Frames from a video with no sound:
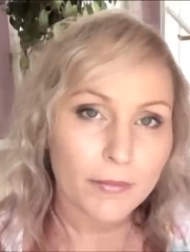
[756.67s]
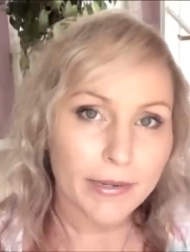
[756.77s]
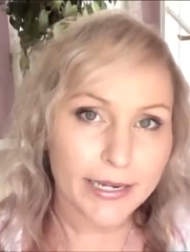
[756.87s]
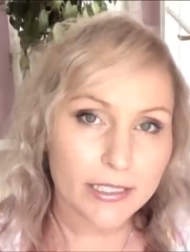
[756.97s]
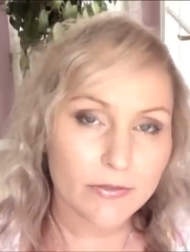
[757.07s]

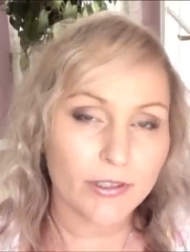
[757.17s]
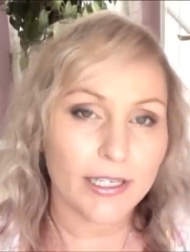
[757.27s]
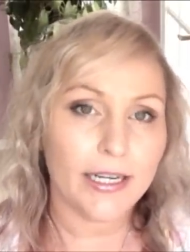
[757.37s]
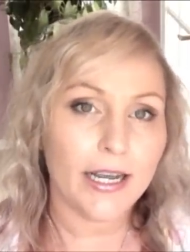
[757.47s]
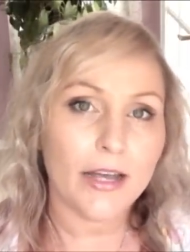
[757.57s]

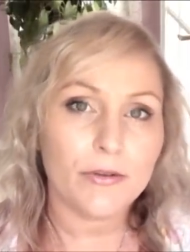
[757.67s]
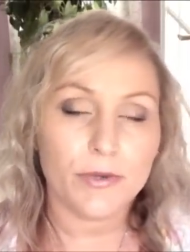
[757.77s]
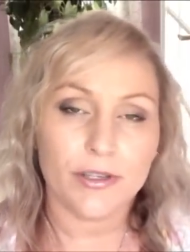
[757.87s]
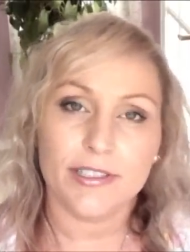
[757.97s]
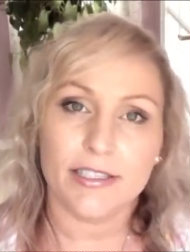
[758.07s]
peacefully and
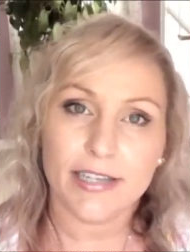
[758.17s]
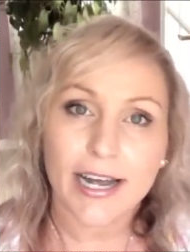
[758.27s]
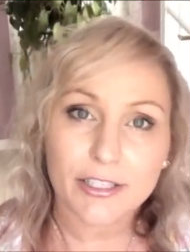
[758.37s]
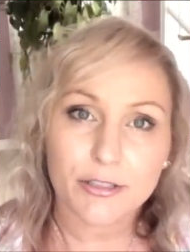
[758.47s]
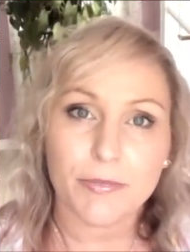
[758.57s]
with
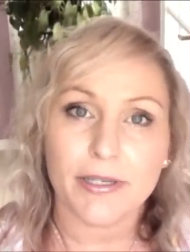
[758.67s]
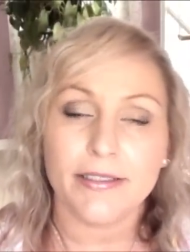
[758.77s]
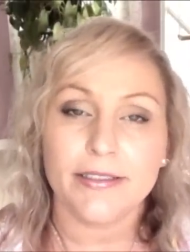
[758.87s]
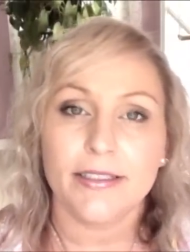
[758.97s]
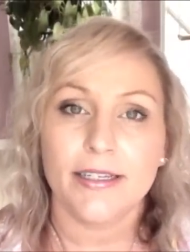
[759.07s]

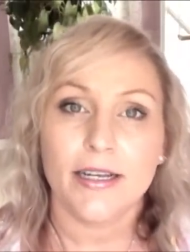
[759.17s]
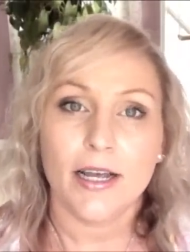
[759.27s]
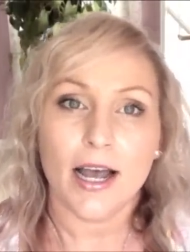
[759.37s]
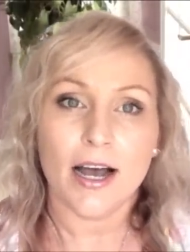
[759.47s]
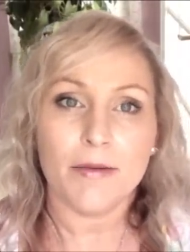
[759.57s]
detachment
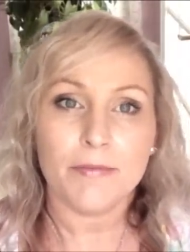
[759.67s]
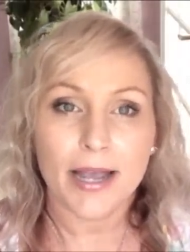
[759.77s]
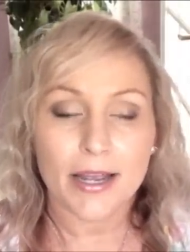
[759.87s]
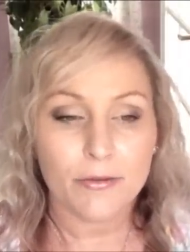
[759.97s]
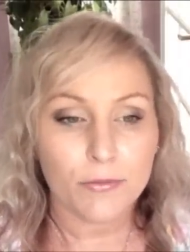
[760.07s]
um,
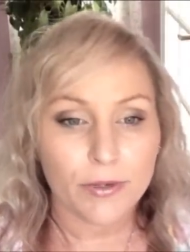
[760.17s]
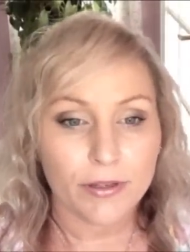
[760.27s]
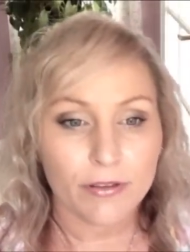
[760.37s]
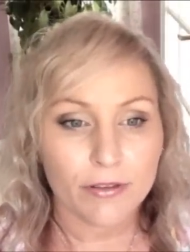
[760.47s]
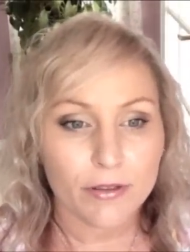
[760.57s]
and
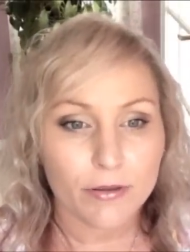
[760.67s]
with